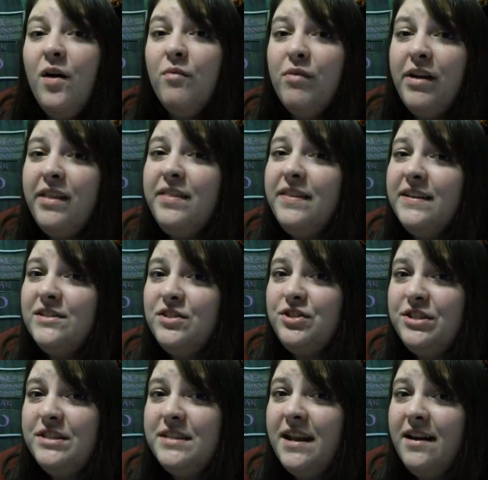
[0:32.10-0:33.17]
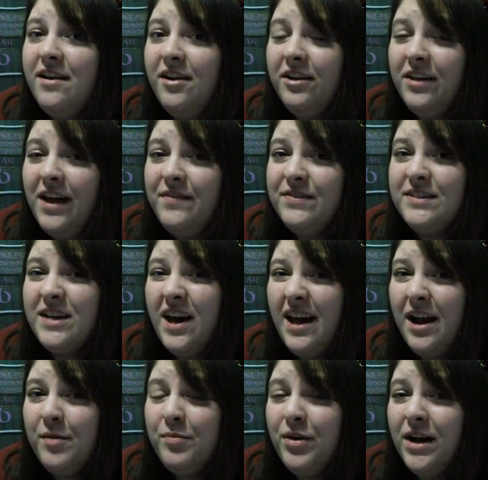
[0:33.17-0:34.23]
One of the things that she's done in her life is cut
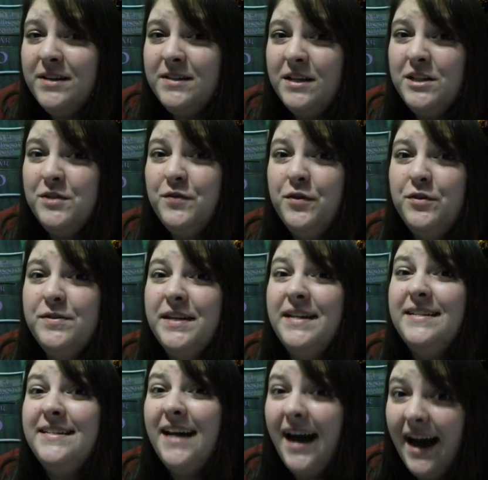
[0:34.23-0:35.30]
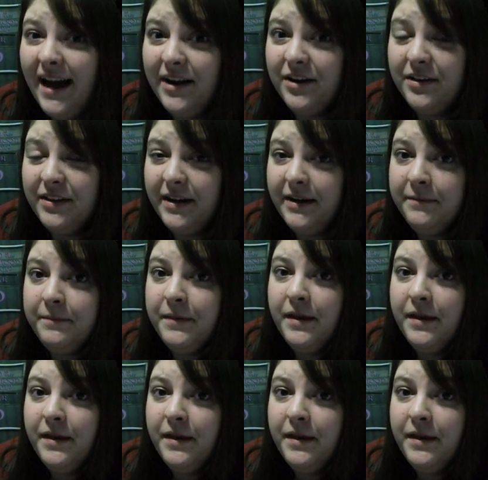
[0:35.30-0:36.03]
out processed foods entirely.